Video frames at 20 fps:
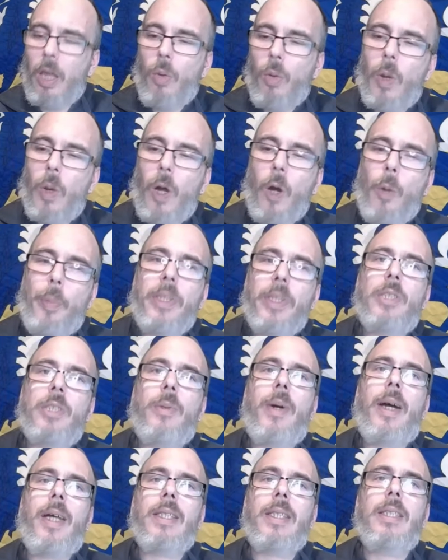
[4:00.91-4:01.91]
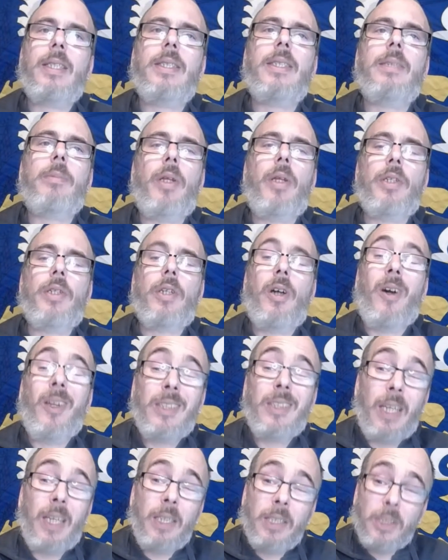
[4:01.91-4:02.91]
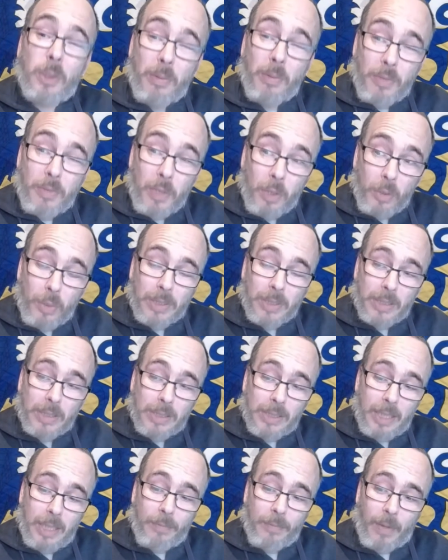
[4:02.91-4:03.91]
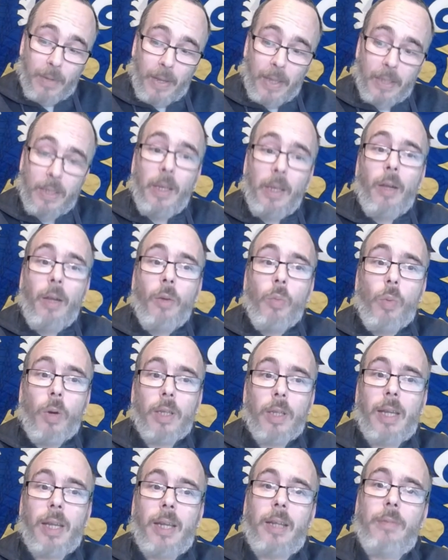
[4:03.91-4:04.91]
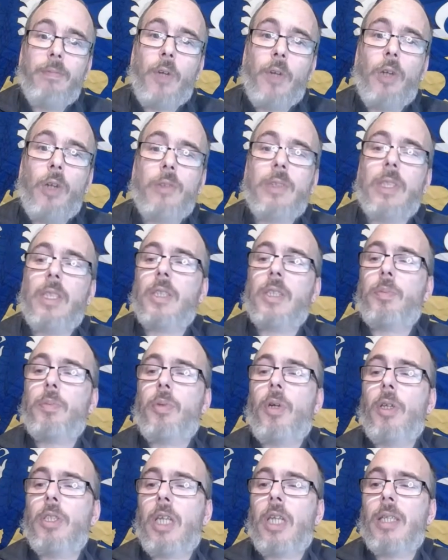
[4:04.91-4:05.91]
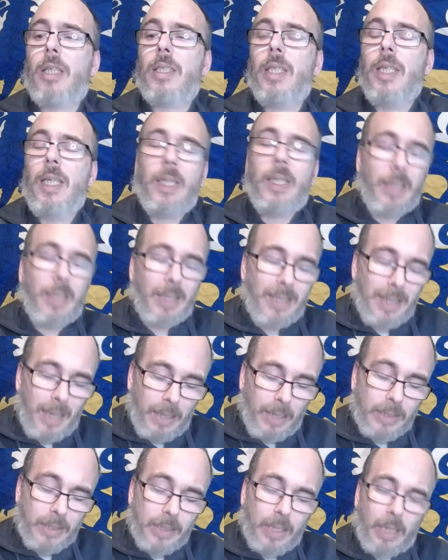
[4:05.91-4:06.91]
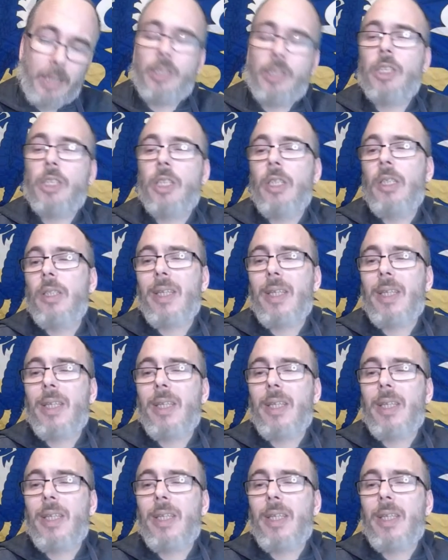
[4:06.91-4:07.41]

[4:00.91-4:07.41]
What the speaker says: We're hoping to add in some other content. So if you, as a City fan, want to get involved in this project, then get in touch.